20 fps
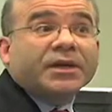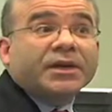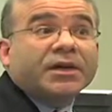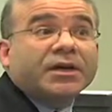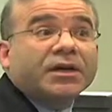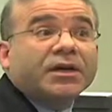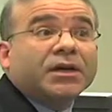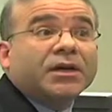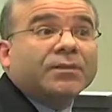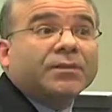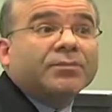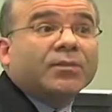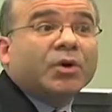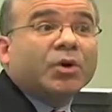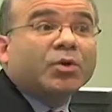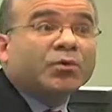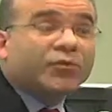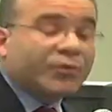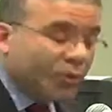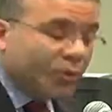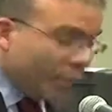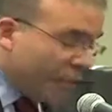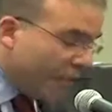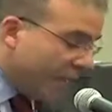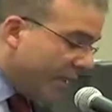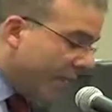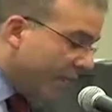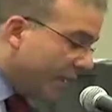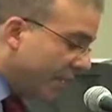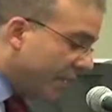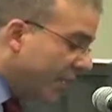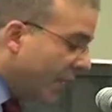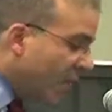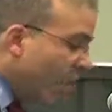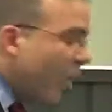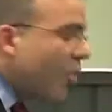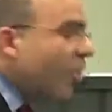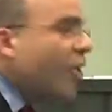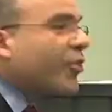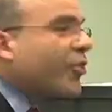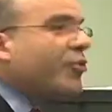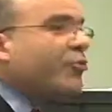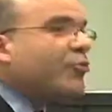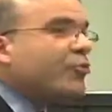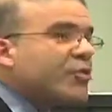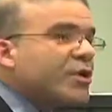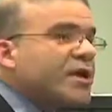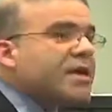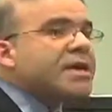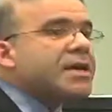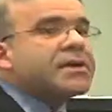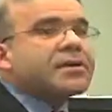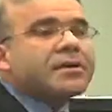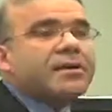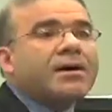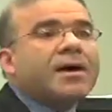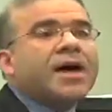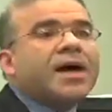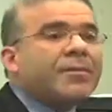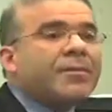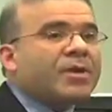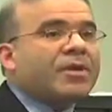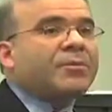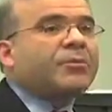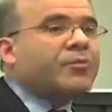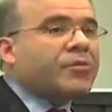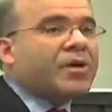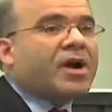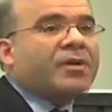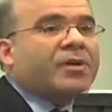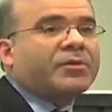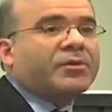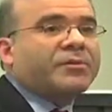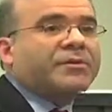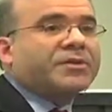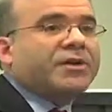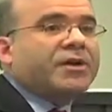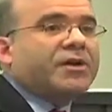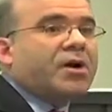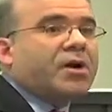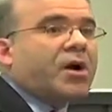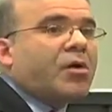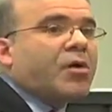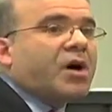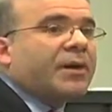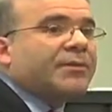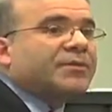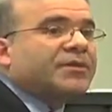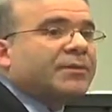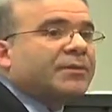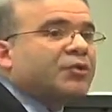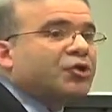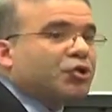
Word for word: uh, um, over the weekend. The three common problems in co-ops, I'm